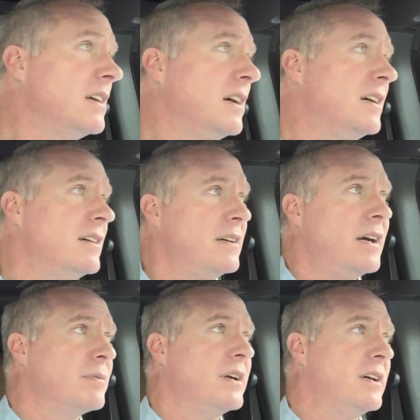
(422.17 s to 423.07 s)
Uh,
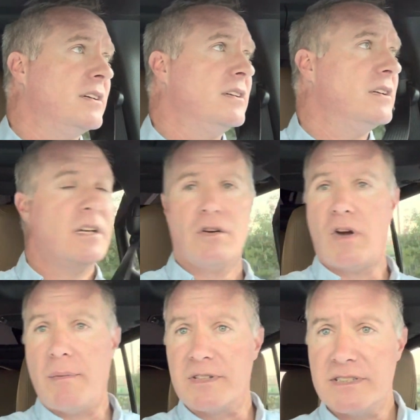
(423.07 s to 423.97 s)
I'm gonna
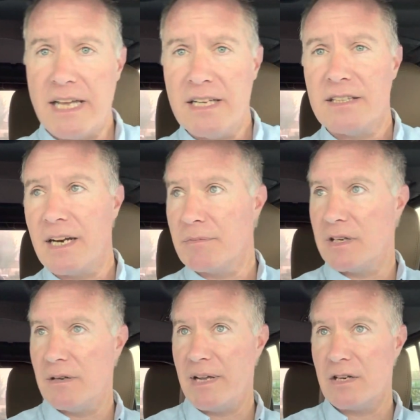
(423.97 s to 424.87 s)
grab a steak that I'm
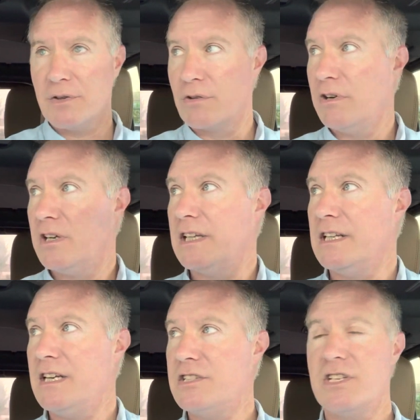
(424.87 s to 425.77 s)
gonna make on the grill at
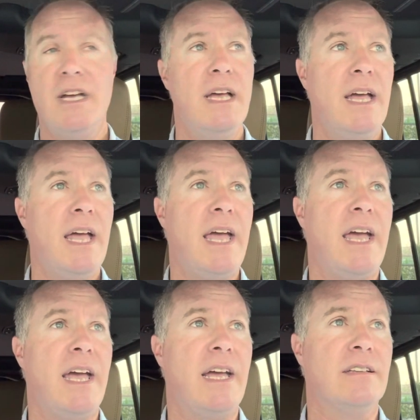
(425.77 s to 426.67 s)
lunch.
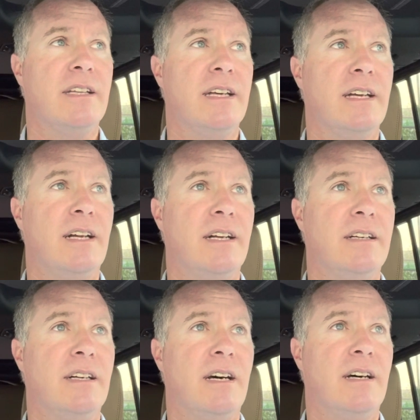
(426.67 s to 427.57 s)
And
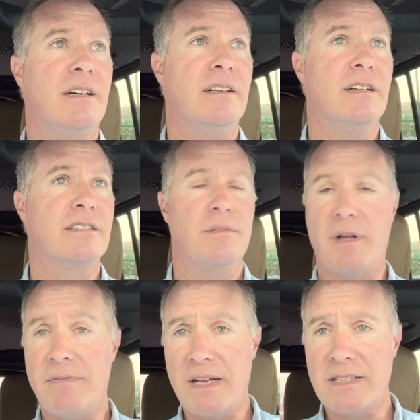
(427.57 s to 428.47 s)
then uh, it's gonna be
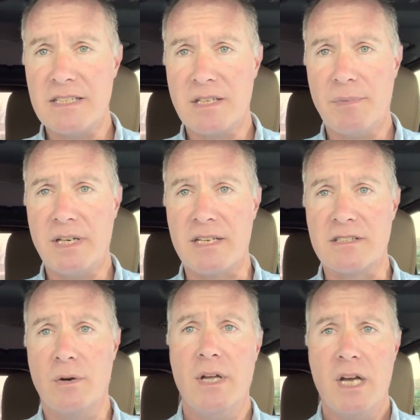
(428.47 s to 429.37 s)
a fantastic Monday.
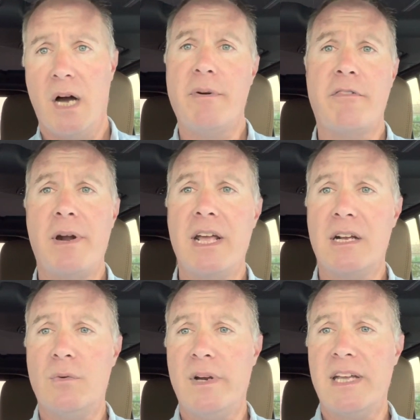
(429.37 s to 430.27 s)
So hope everybody had a
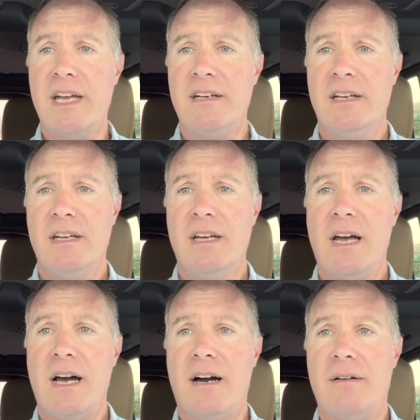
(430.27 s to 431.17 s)
good weekend.
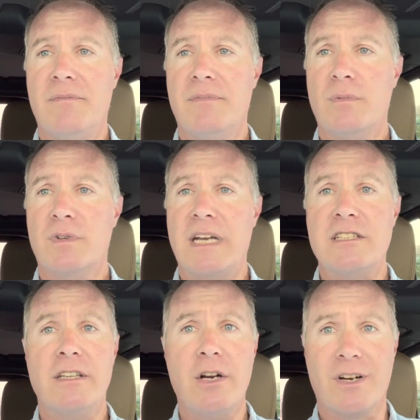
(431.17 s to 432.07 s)
Um, we'll catch
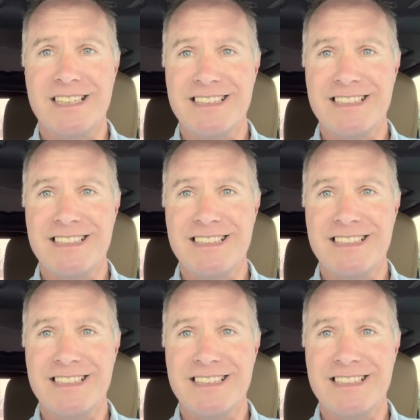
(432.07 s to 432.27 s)
you later.